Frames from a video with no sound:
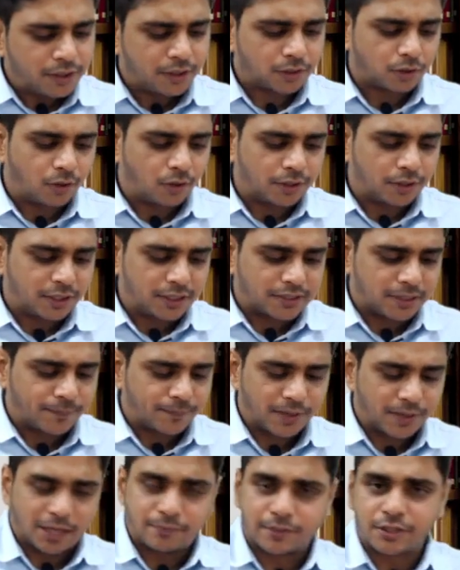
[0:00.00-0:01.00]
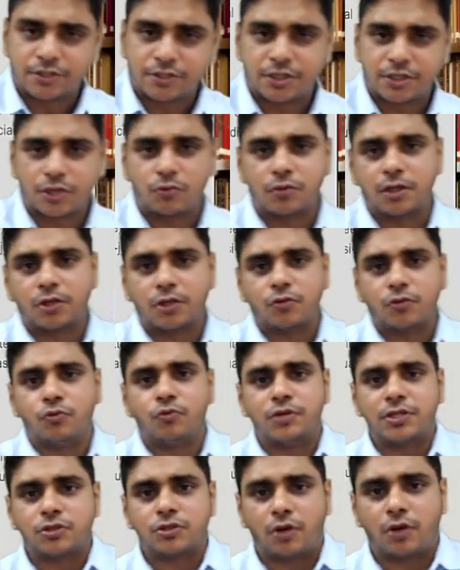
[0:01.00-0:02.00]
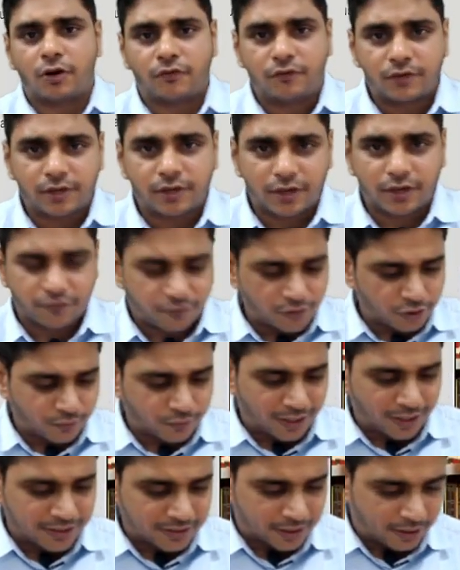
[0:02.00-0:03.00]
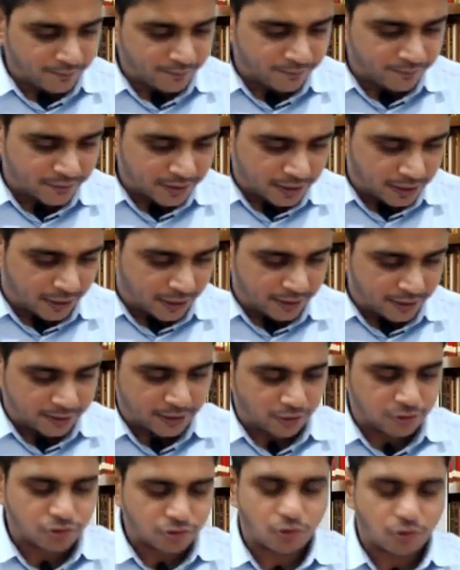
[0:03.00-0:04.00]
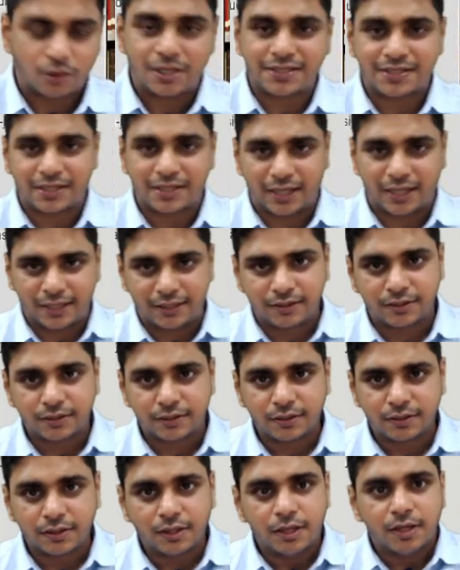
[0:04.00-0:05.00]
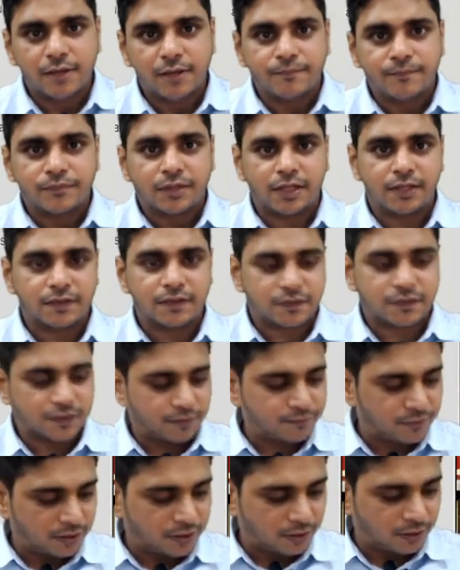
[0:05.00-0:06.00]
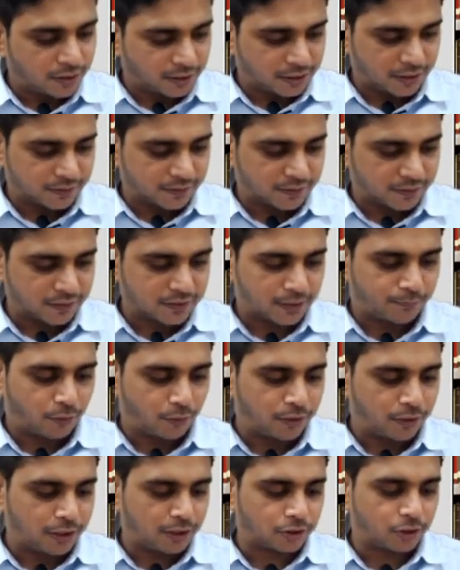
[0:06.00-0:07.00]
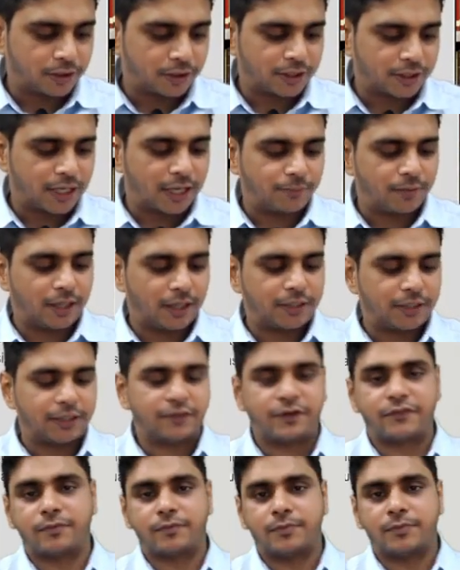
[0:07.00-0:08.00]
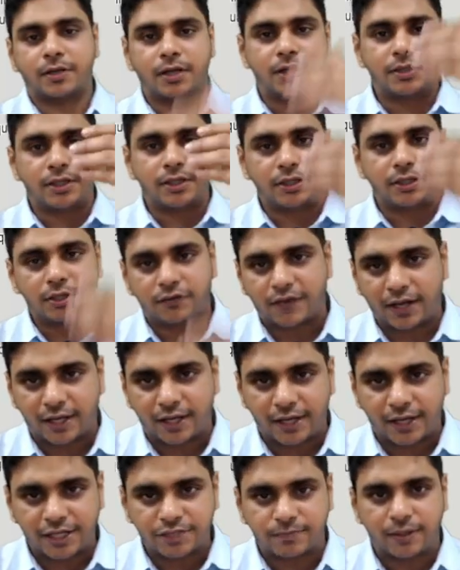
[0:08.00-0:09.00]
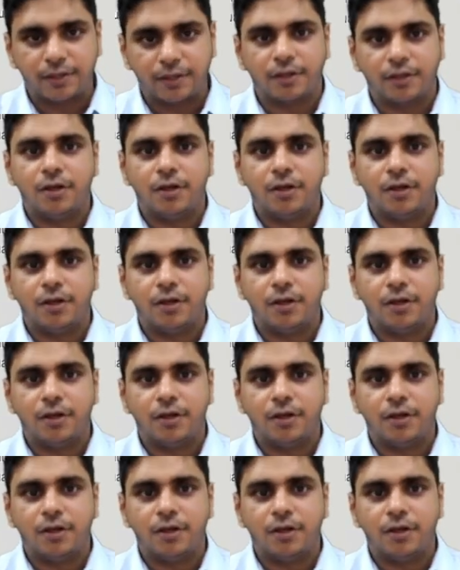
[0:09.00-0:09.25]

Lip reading: authority is a primary stakeholder who is often referred to as the client. They are also called as client. In some cases, the appointing authority can be identified from the content of engagement